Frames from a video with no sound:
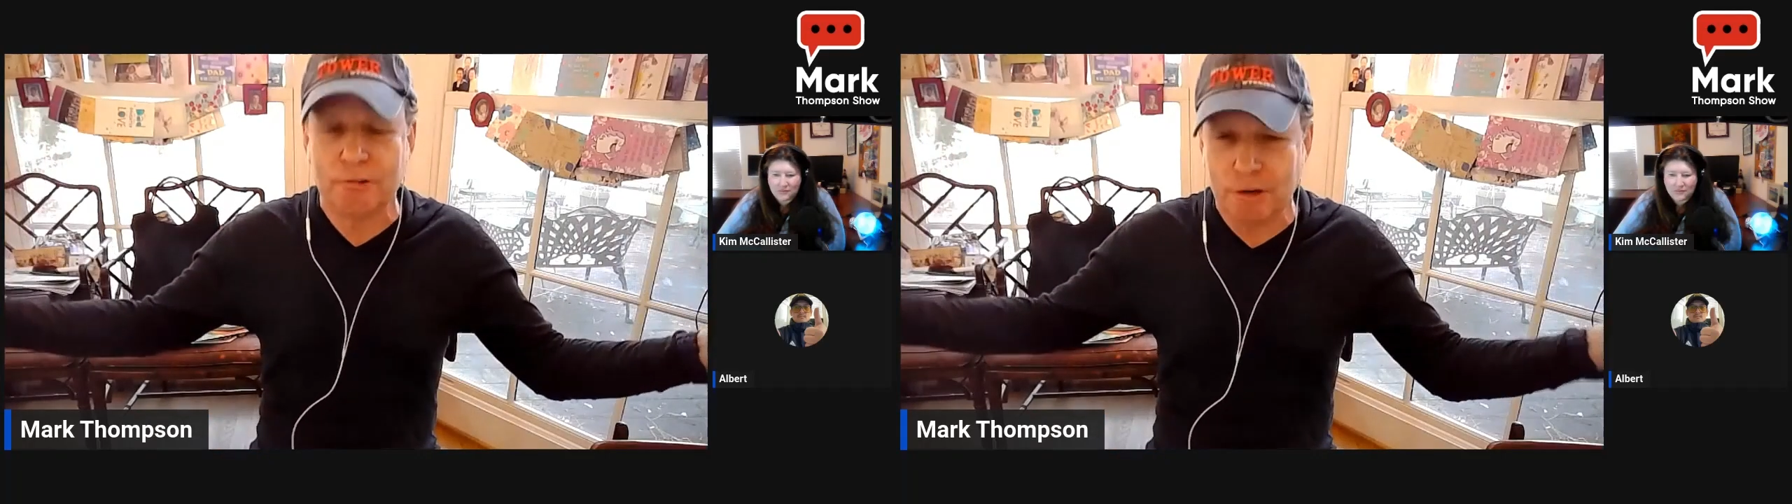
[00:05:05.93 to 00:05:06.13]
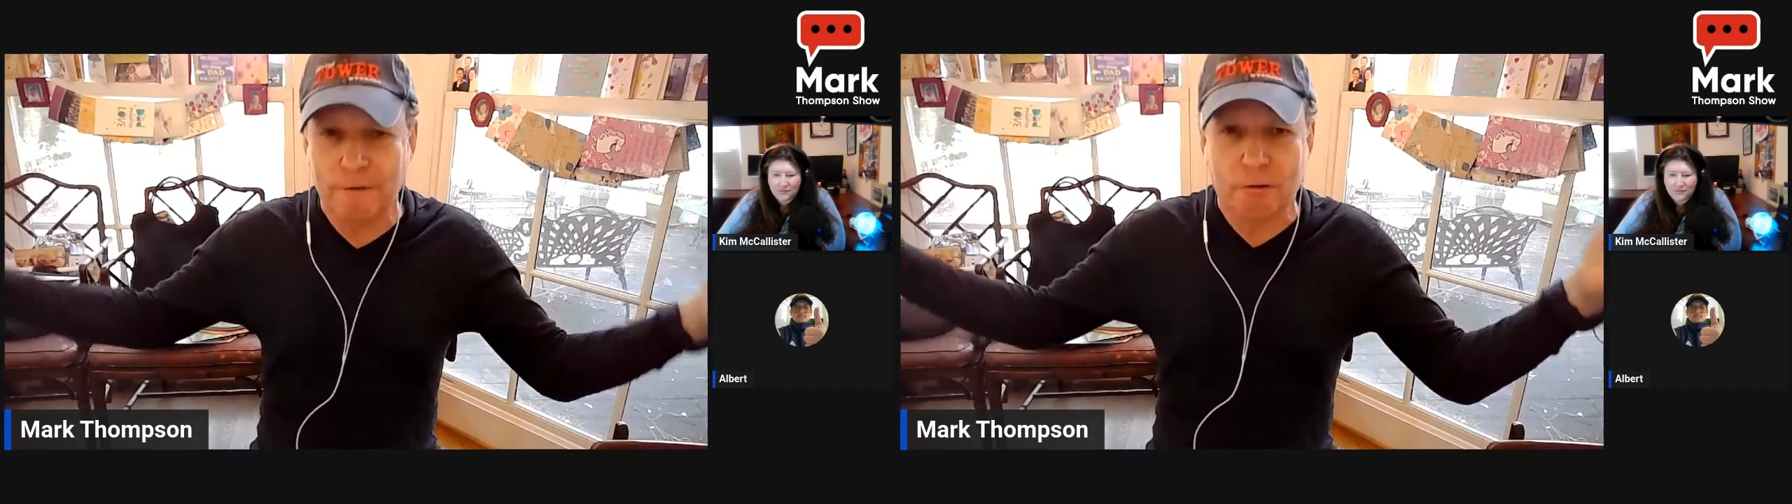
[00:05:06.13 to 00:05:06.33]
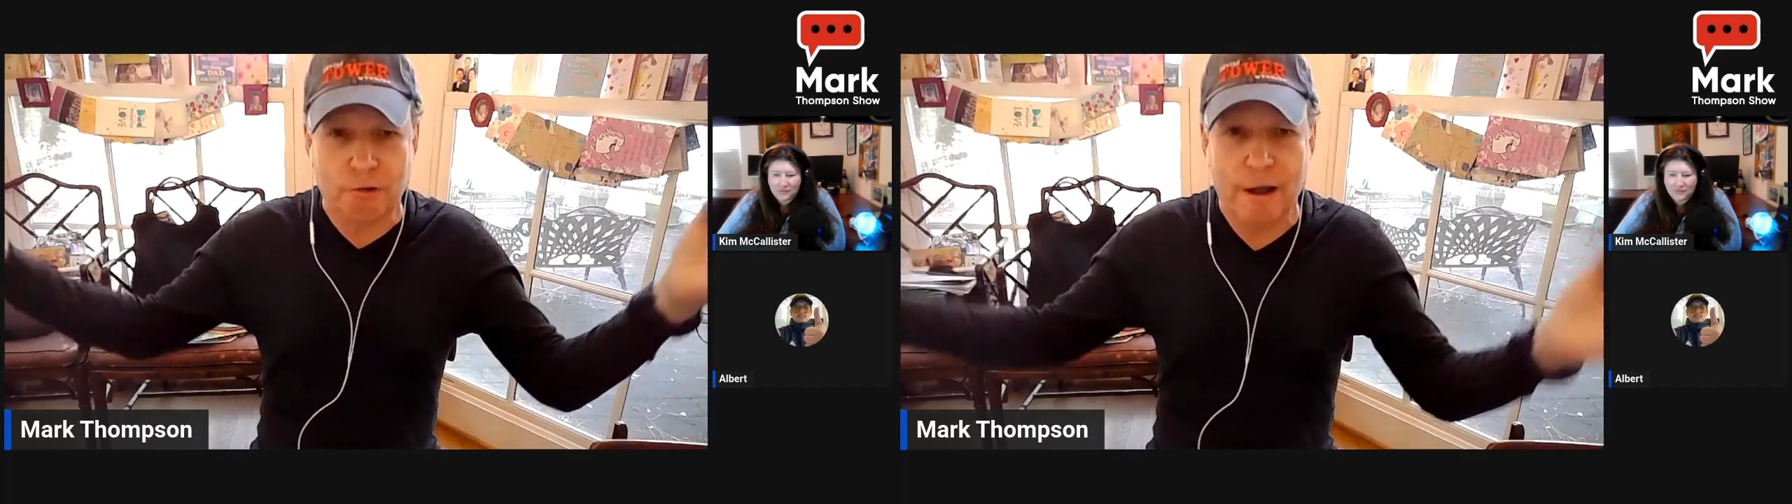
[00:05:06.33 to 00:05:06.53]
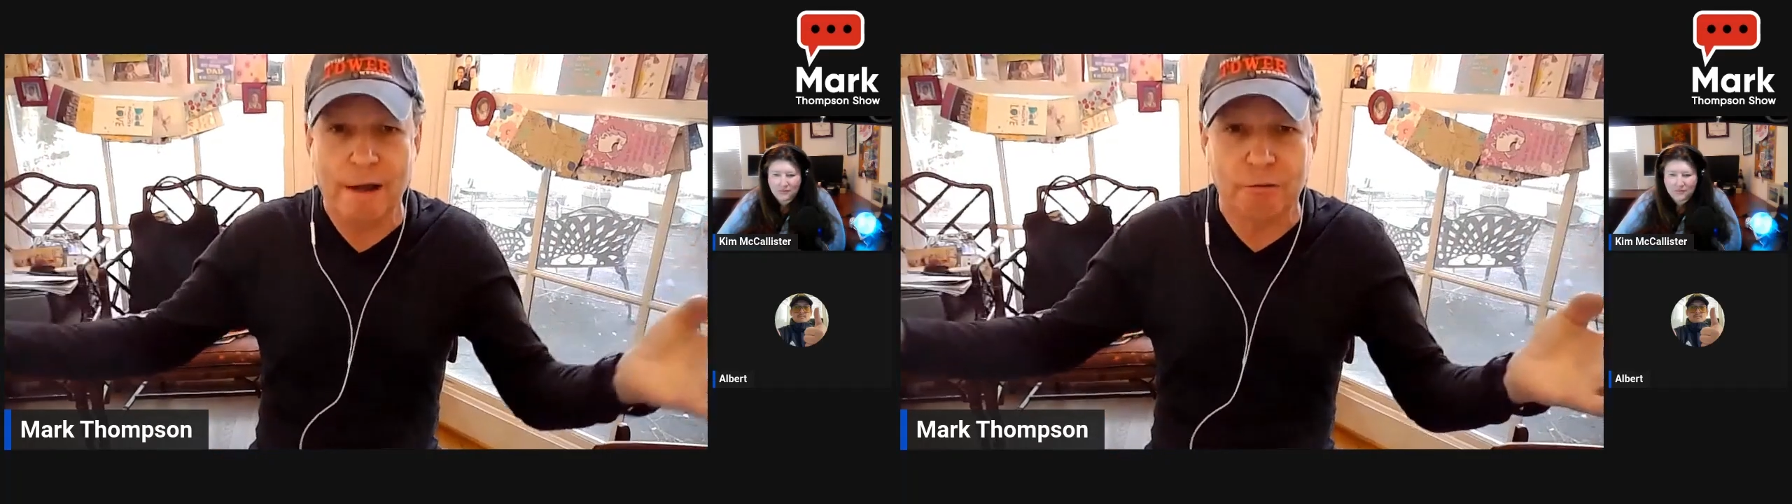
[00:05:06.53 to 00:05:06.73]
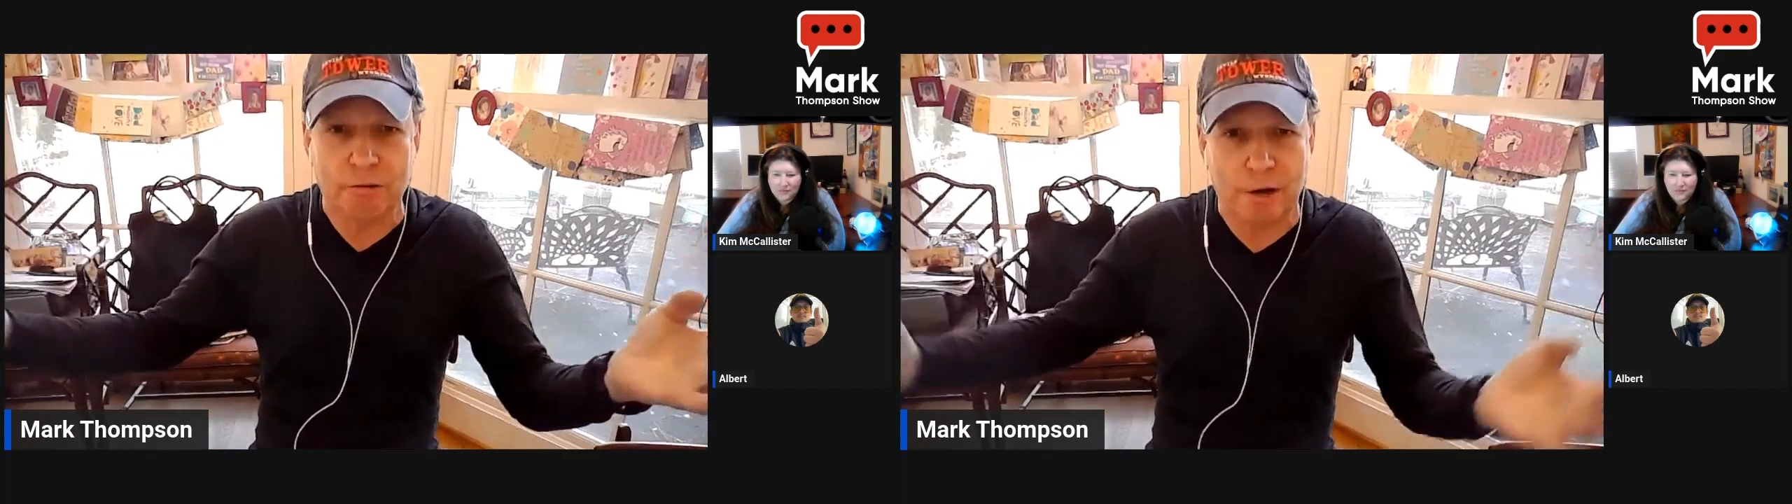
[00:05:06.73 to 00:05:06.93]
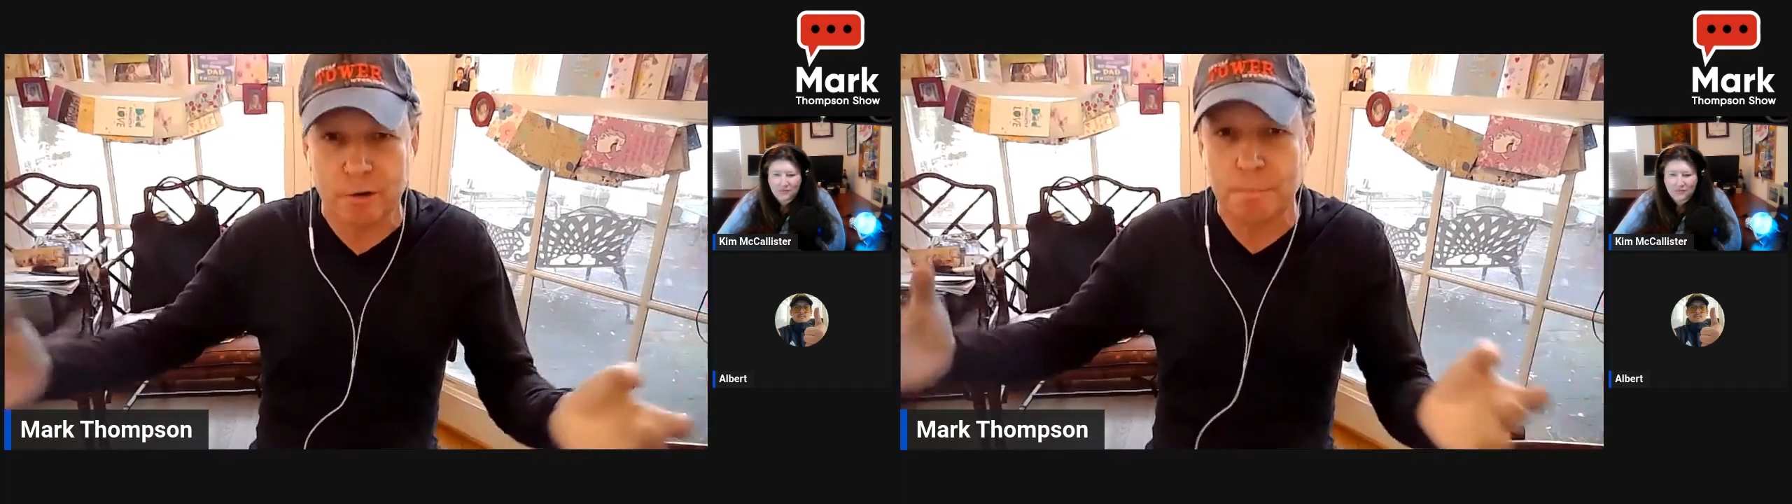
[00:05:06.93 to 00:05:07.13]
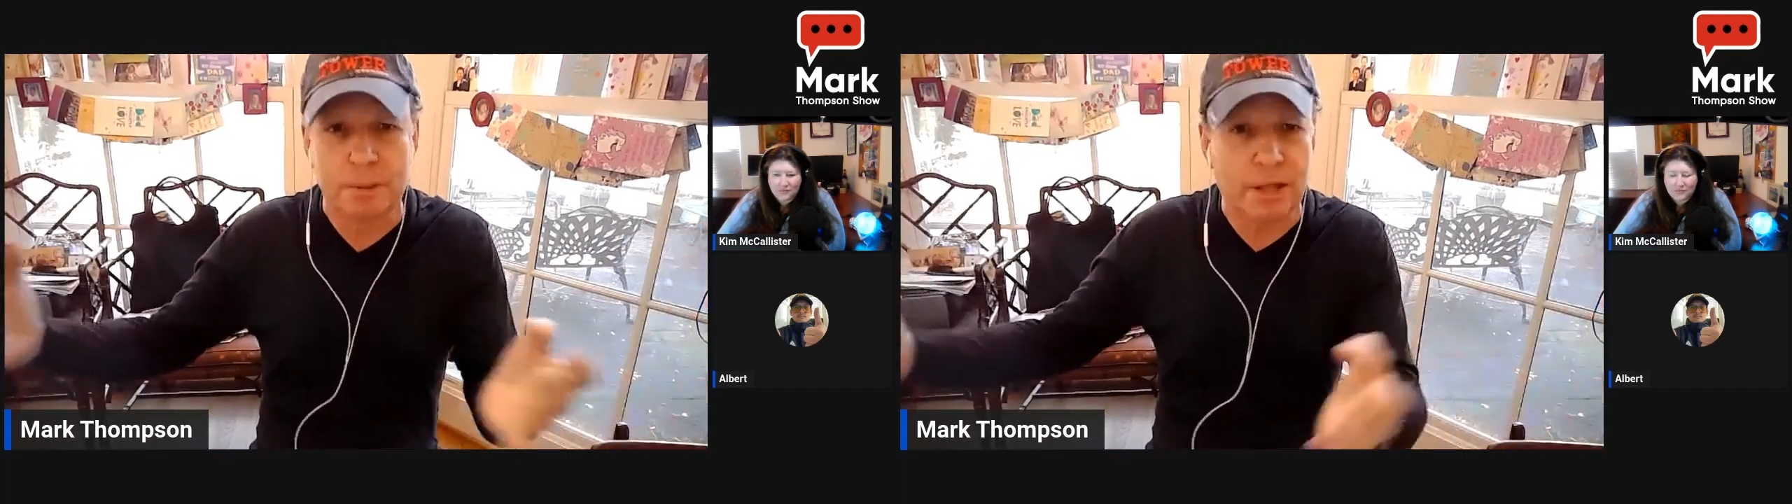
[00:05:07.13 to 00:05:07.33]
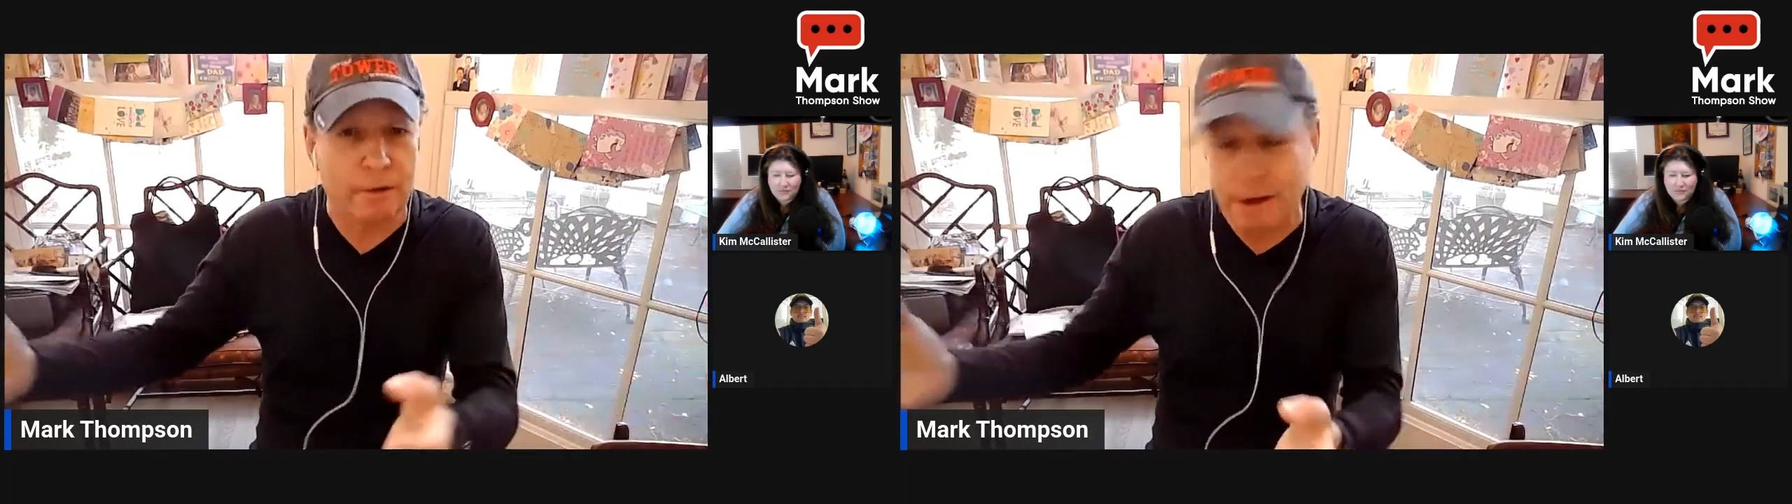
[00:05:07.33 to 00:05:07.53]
D.C., that should have statehood, but